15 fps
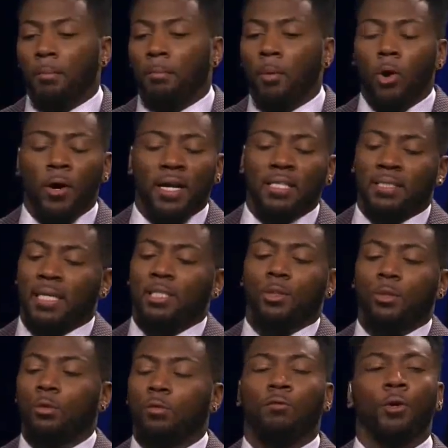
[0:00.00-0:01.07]
more
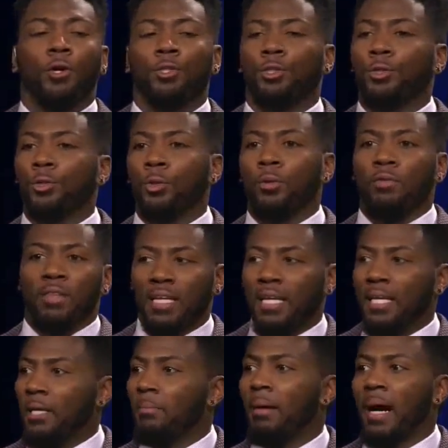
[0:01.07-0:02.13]
intestinal fortitude than
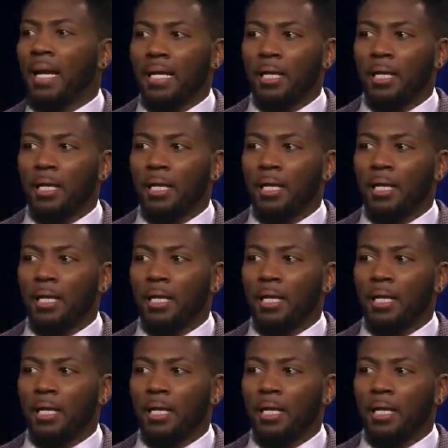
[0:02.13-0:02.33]
anybody